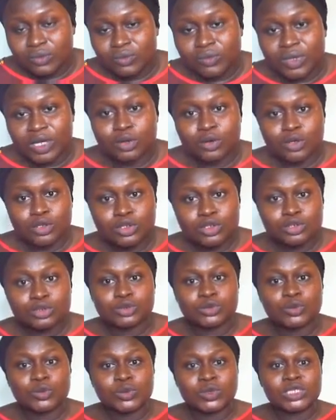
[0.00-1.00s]
we are going to
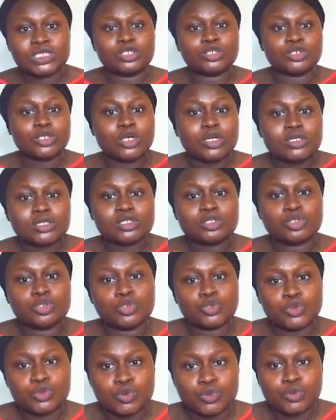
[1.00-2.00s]
treat just
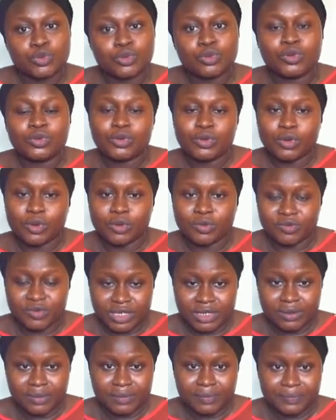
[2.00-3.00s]
two of
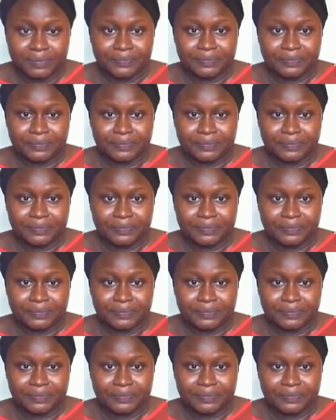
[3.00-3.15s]
them.